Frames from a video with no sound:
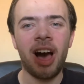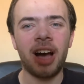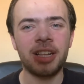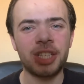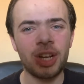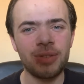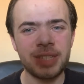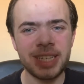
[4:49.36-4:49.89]
I
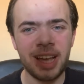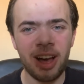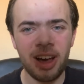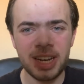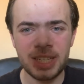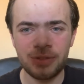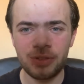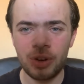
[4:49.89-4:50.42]
don't see
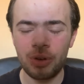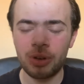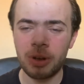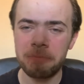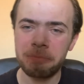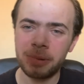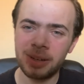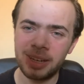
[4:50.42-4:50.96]
Huddersfield
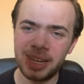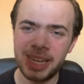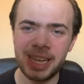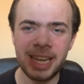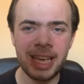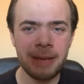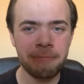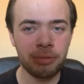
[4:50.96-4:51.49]

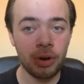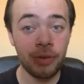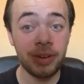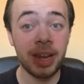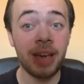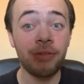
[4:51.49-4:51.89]
completely improving.